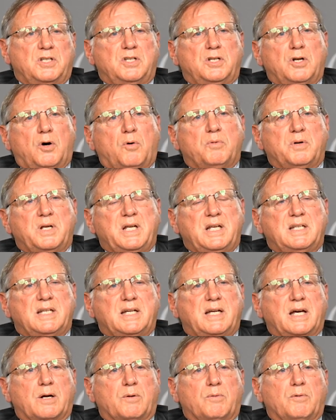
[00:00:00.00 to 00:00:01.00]
You don't need to
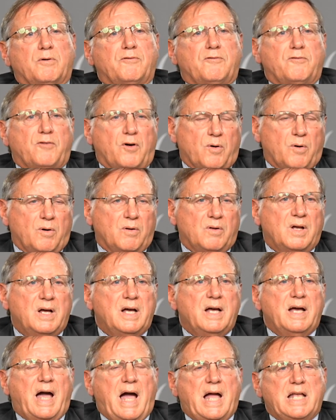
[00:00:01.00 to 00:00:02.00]
get a referral,
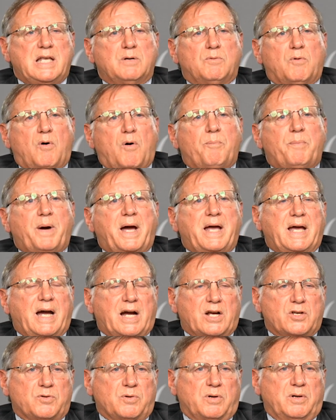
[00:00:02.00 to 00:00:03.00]
and you won't pay
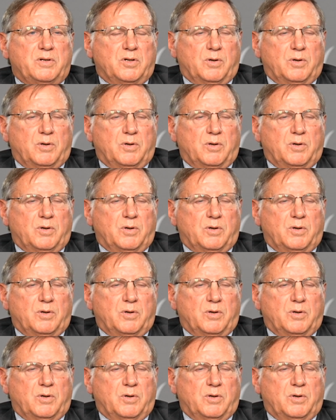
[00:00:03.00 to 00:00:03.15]
extra.